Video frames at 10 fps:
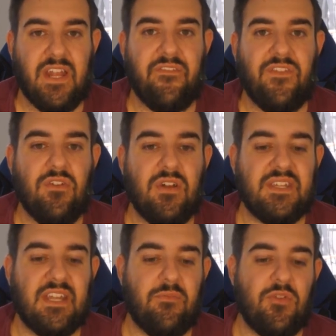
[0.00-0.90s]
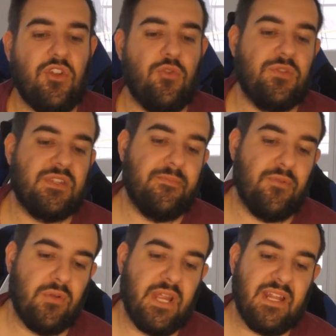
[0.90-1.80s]
And if you are someone who will
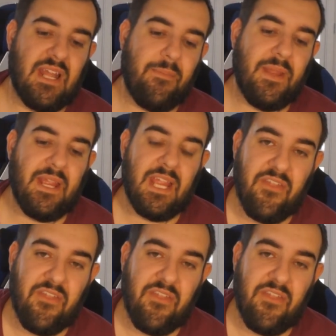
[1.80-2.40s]
support TheKingNappy